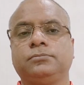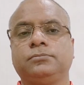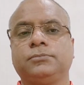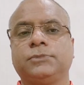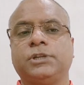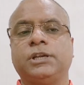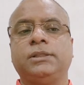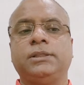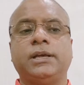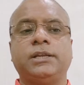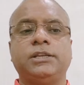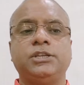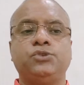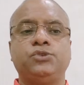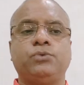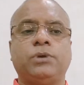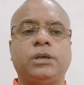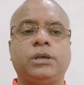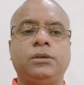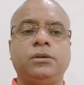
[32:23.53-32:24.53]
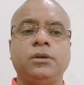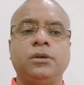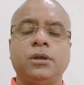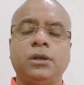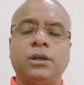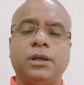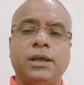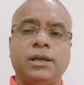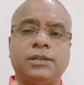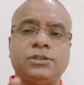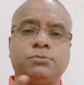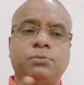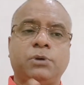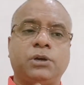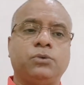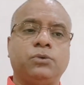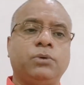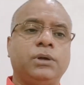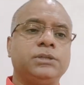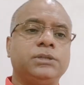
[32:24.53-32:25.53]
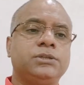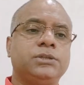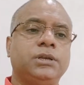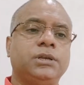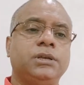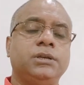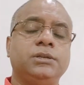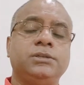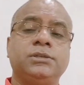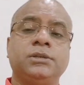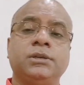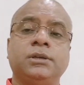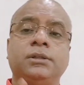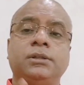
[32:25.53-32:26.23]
And that is why, as Bhagavan says,